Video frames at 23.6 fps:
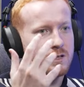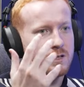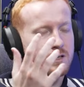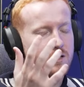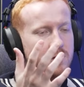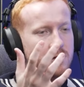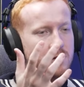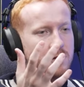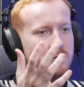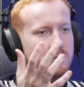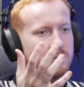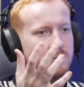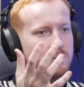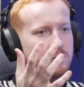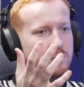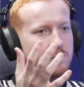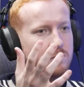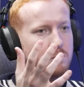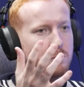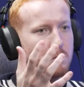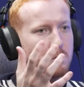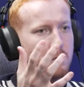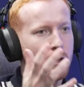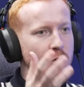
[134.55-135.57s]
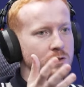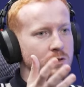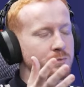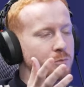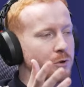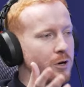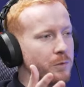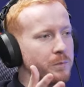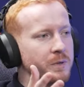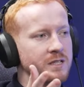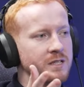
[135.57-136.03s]
you know,
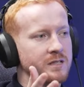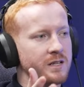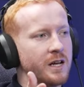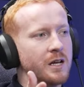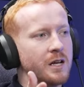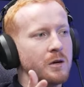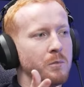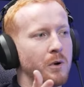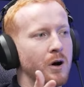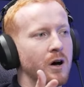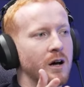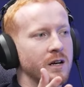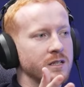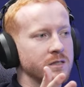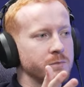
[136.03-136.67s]
most properties that you buy,